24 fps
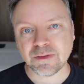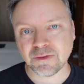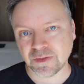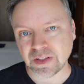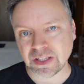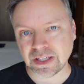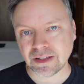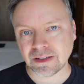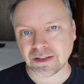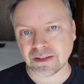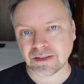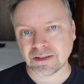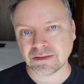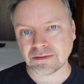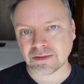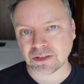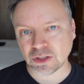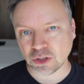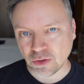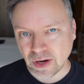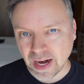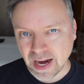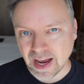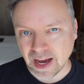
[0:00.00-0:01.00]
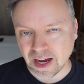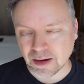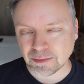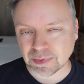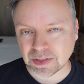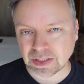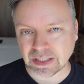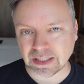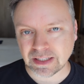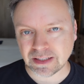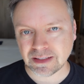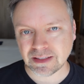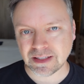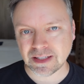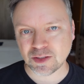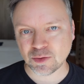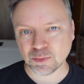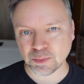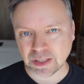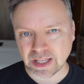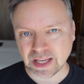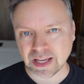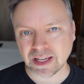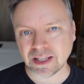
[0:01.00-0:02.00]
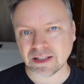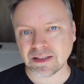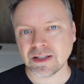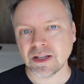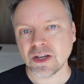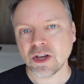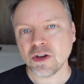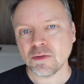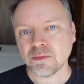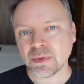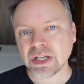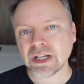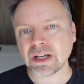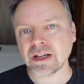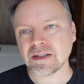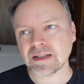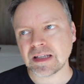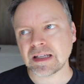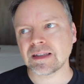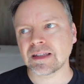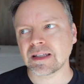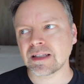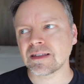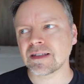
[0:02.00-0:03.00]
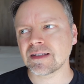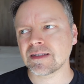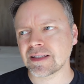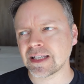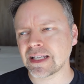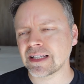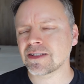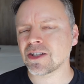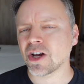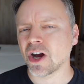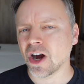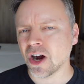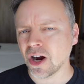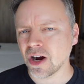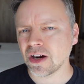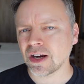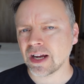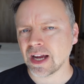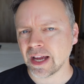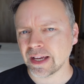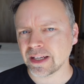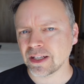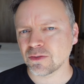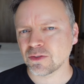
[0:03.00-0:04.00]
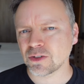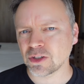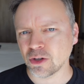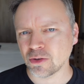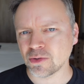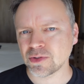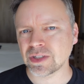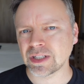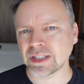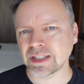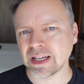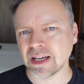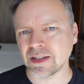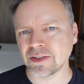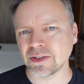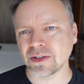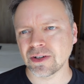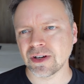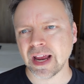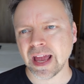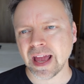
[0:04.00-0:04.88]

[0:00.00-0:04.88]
feel cramped in this plane because I think the seats are kind of close together,